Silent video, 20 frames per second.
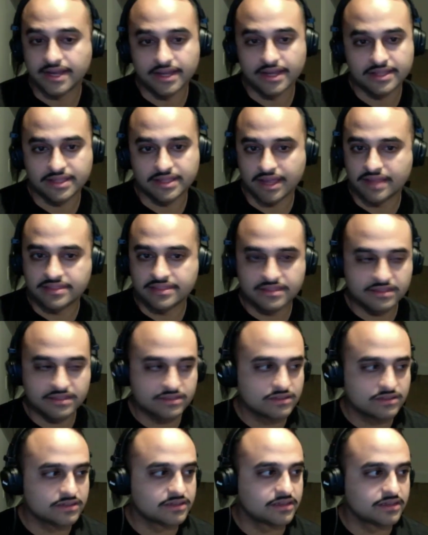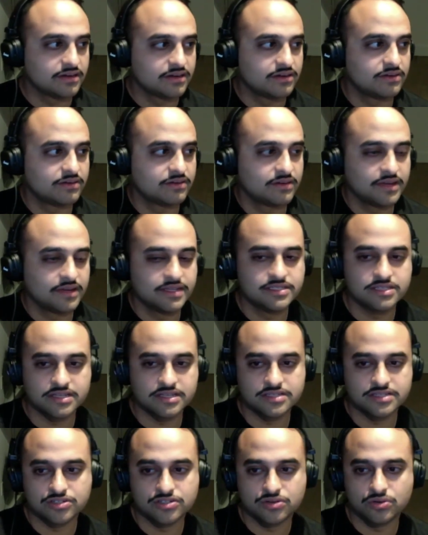Final thoughts about the movie? You know,
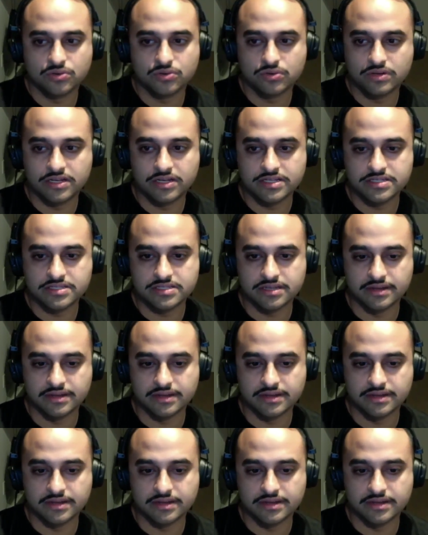it's cool because